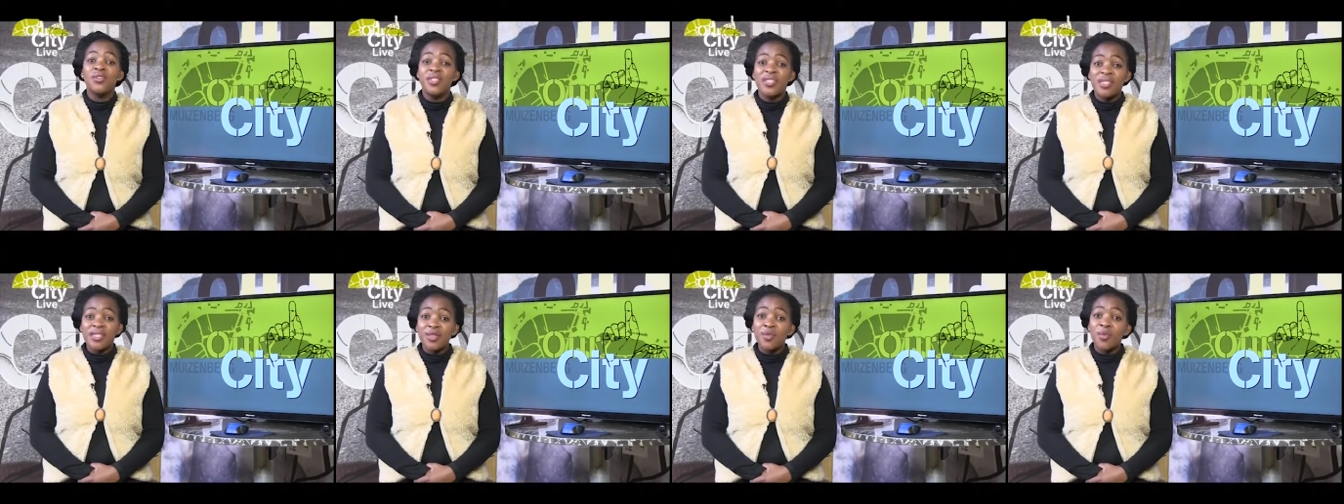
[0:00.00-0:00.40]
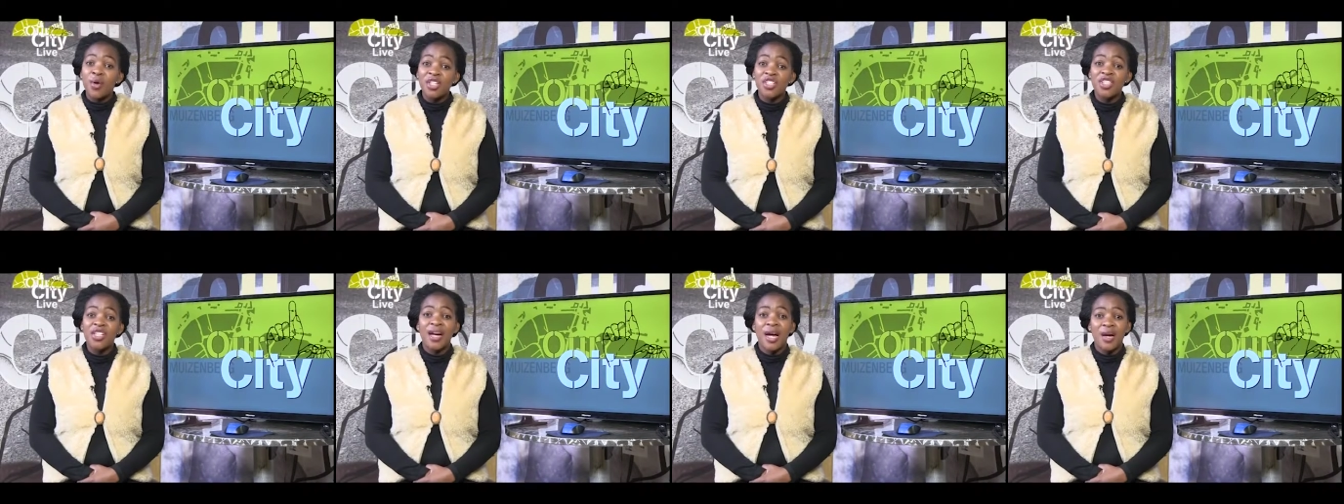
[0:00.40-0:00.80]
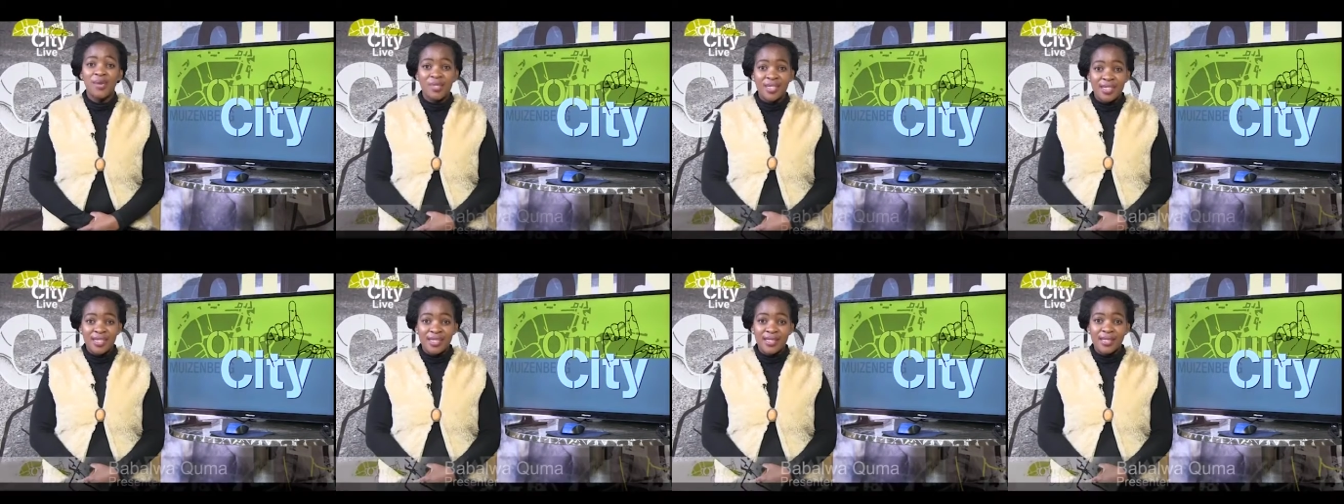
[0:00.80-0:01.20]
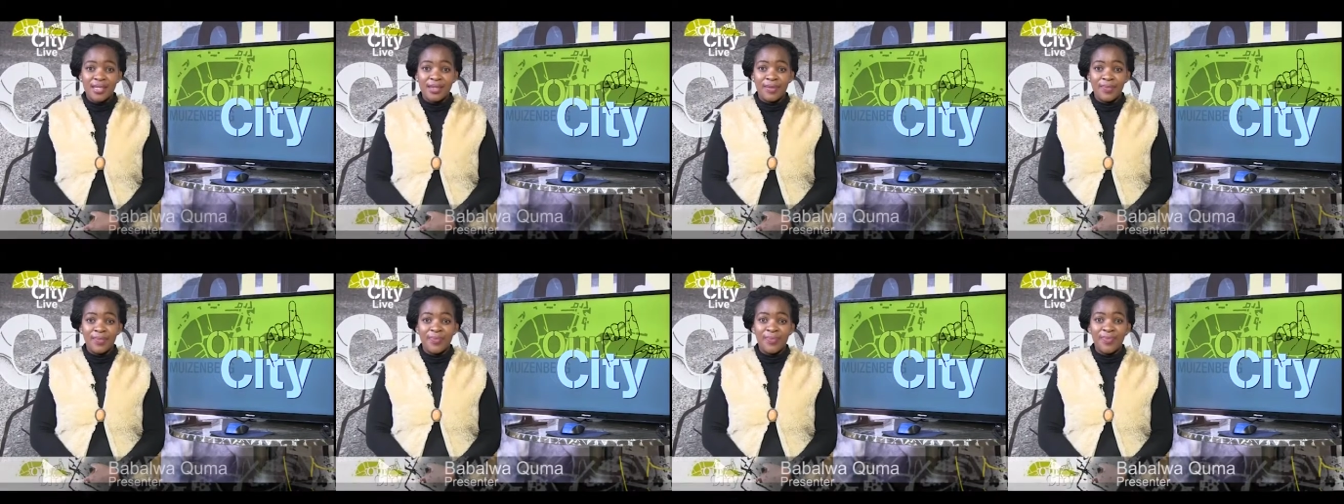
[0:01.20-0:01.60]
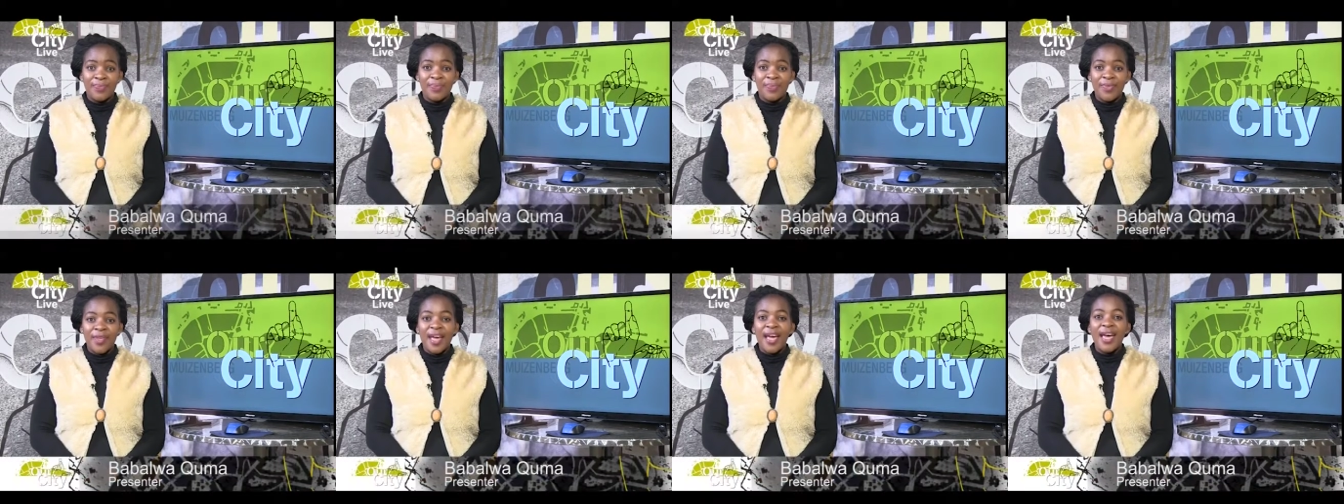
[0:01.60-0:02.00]
You're still watching Our City.
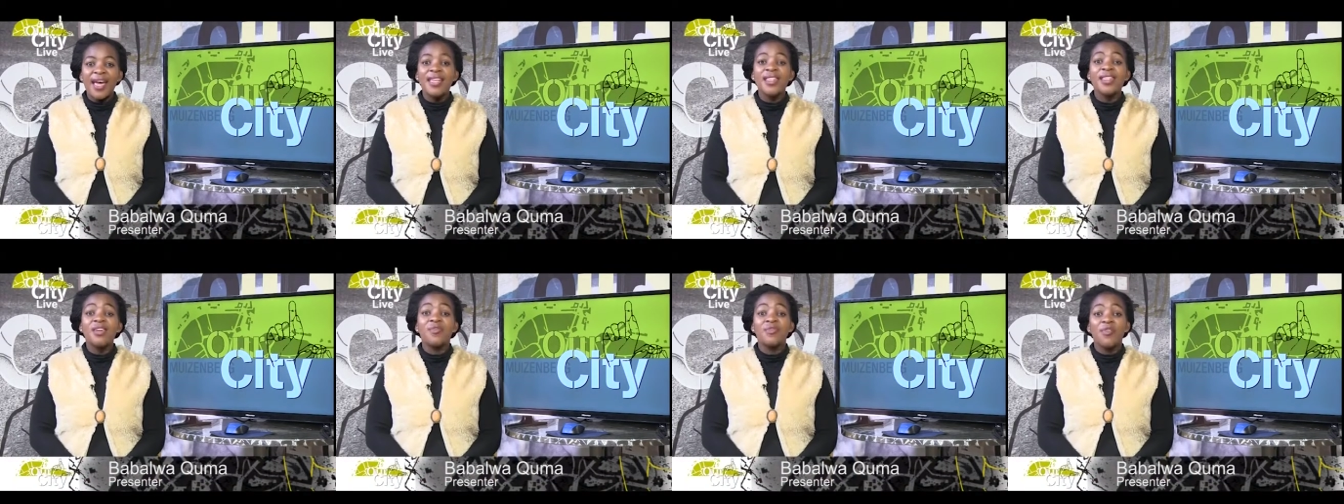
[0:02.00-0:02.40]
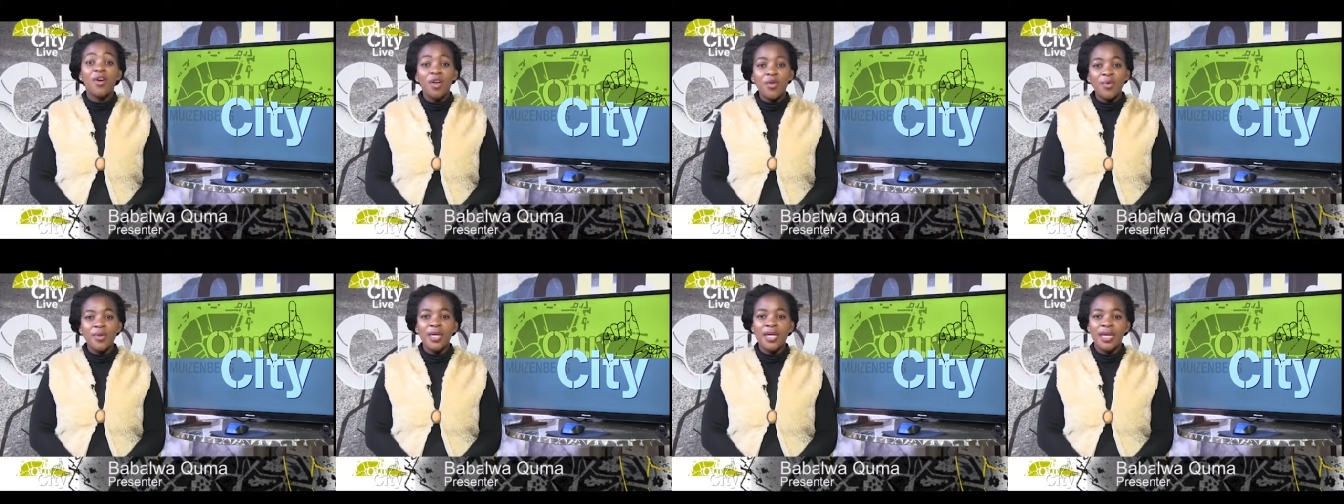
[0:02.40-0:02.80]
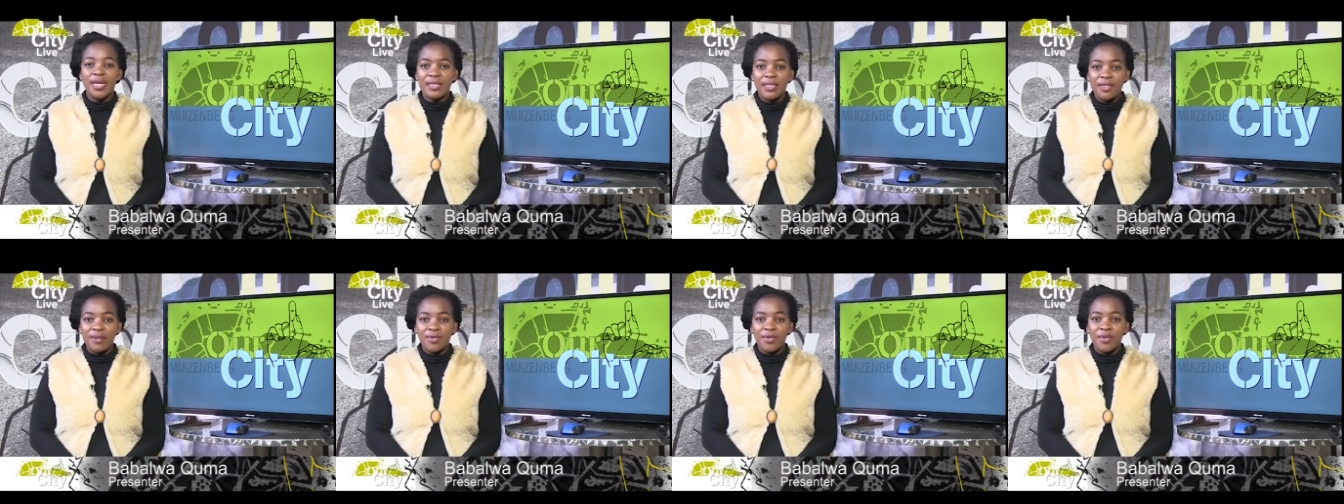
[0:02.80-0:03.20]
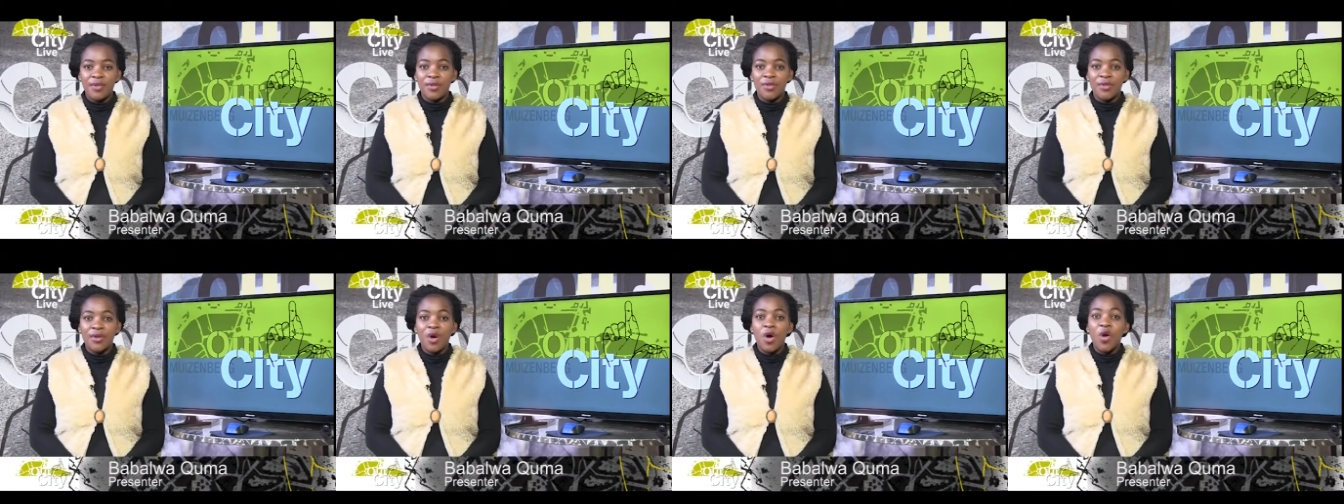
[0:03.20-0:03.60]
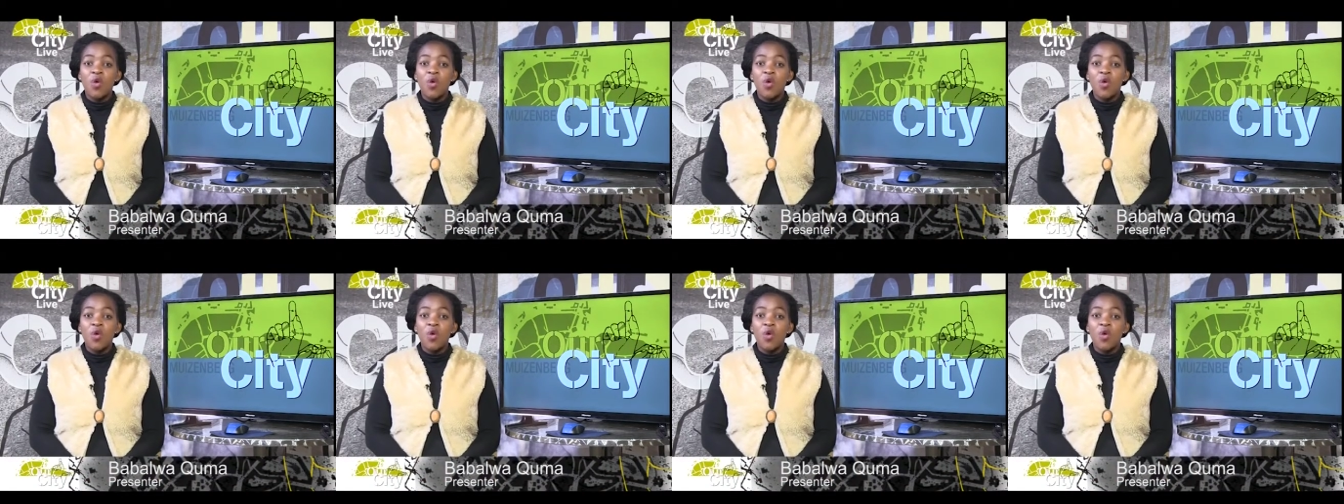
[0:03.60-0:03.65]
In the following interview,